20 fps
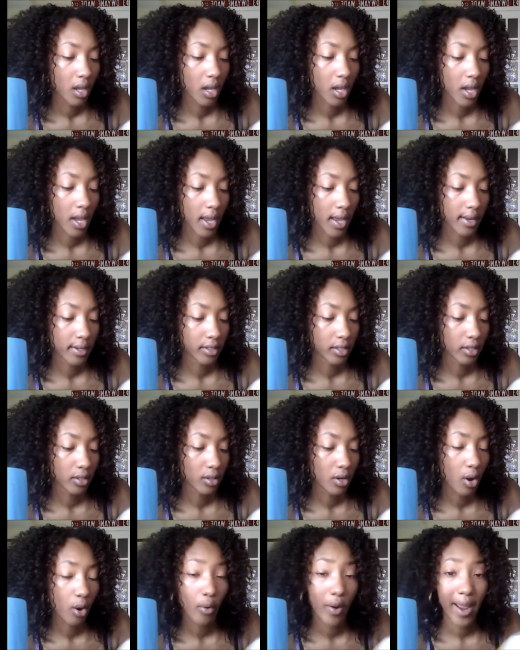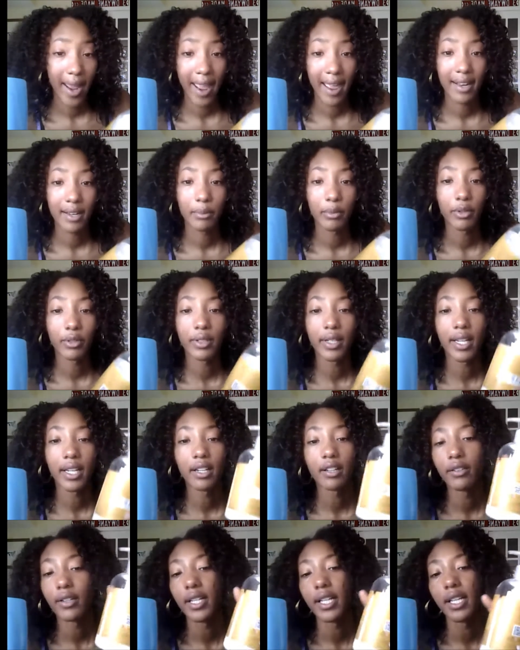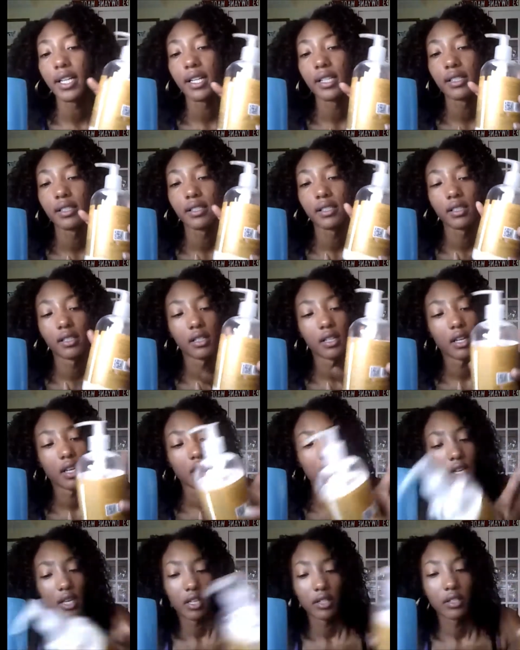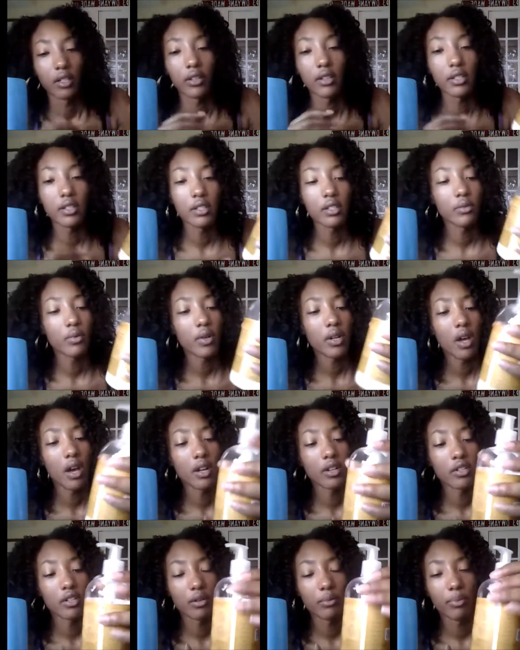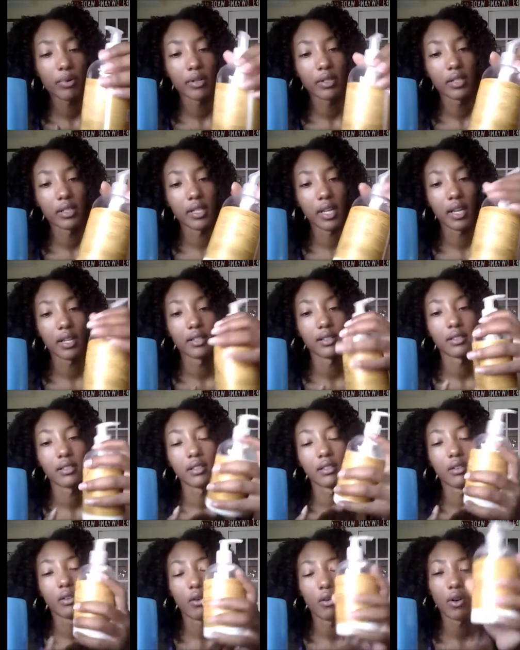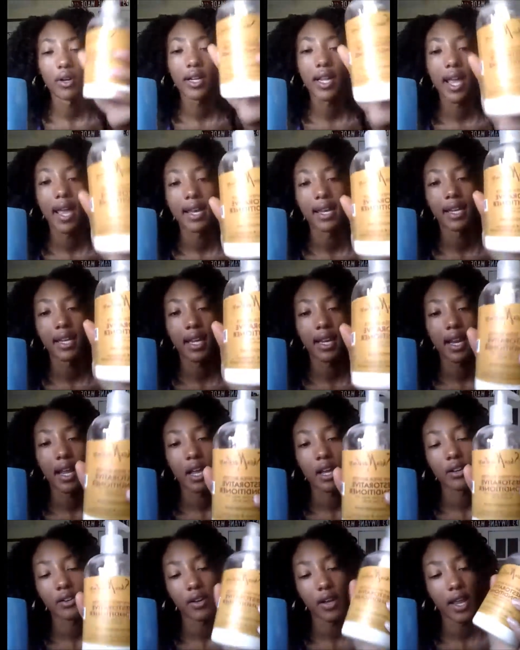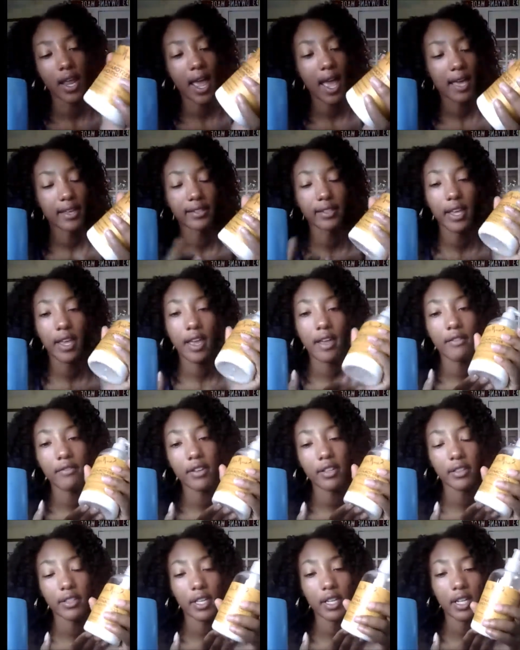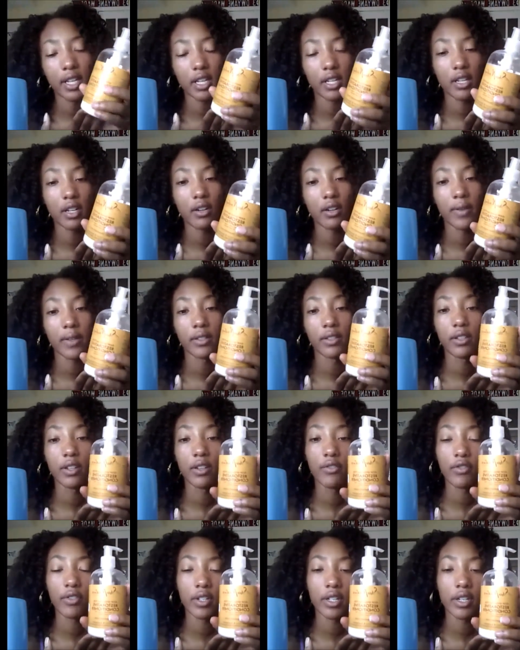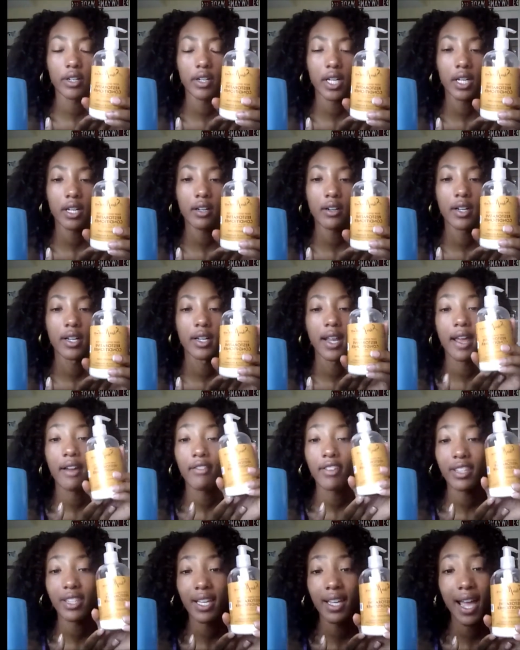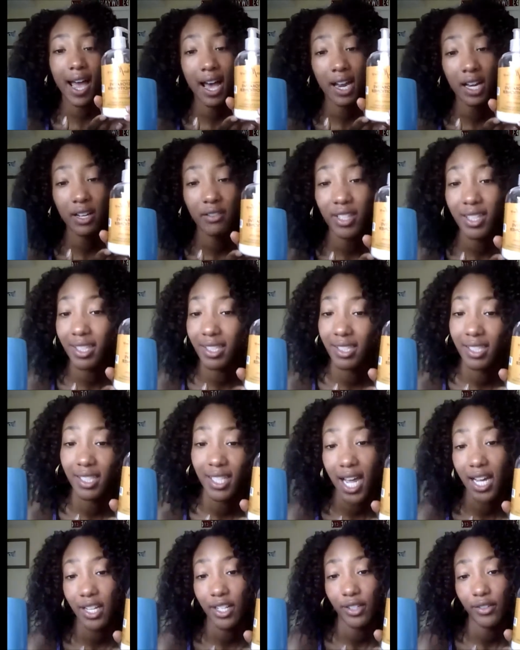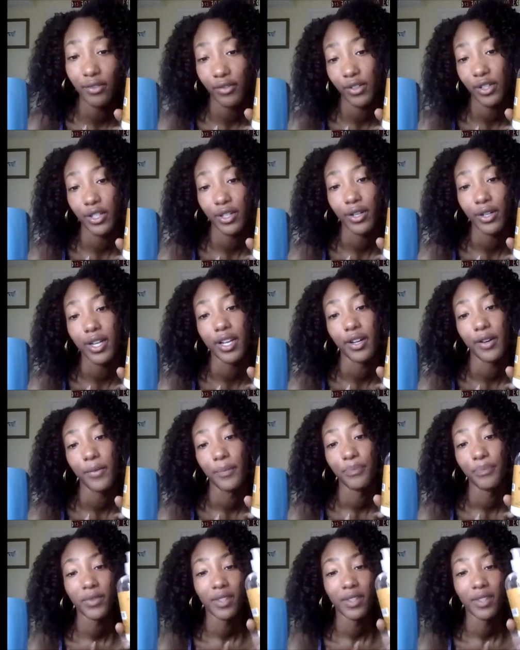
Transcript: and no animal ingredients. So this is 100% organic and I under, it has everything in here that's good for your hair and everything out of it that's not good for your hair.